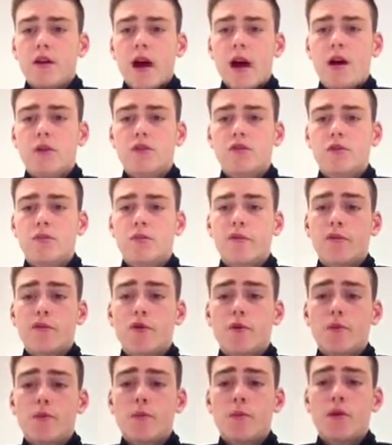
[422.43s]
how to
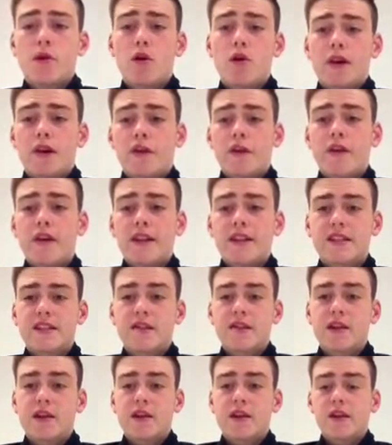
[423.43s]
perform the block
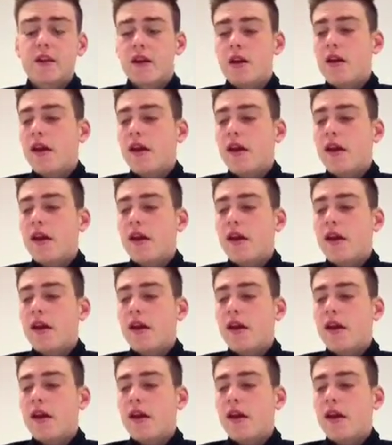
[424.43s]
effectively.